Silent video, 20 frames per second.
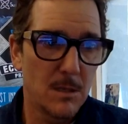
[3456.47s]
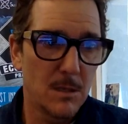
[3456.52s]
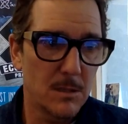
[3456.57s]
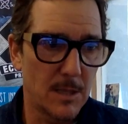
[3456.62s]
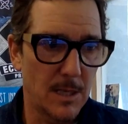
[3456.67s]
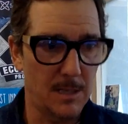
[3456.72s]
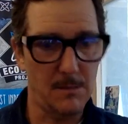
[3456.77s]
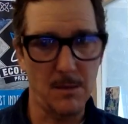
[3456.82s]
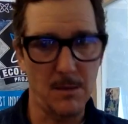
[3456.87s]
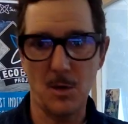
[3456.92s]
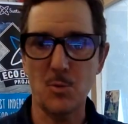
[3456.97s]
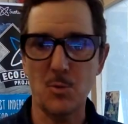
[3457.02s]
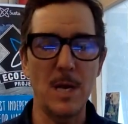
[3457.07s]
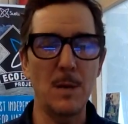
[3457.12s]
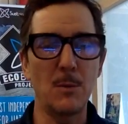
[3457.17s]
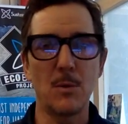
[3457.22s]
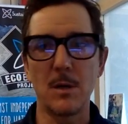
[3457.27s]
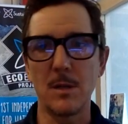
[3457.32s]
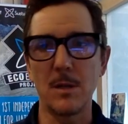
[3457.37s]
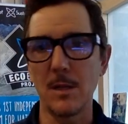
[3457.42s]
like a great
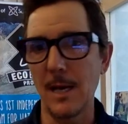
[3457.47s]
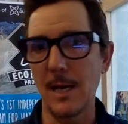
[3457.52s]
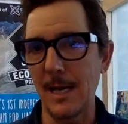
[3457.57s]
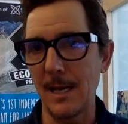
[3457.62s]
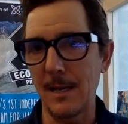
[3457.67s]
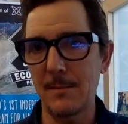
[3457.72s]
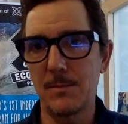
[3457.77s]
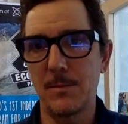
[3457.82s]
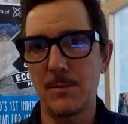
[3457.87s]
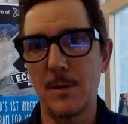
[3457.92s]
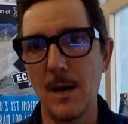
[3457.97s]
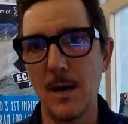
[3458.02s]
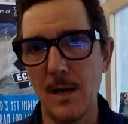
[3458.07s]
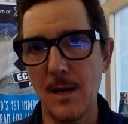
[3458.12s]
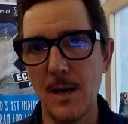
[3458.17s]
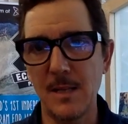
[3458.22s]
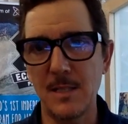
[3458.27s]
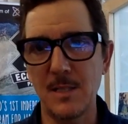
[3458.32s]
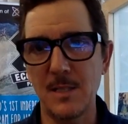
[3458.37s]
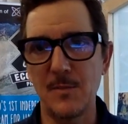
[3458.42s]
one like
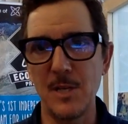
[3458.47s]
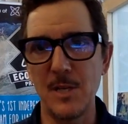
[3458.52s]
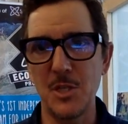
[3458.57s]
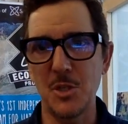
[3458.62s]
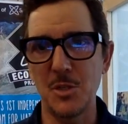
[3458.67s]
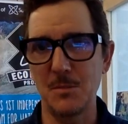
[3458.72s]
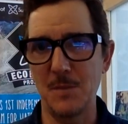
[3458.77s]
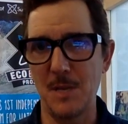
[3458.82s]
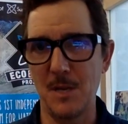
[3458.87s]
Conservation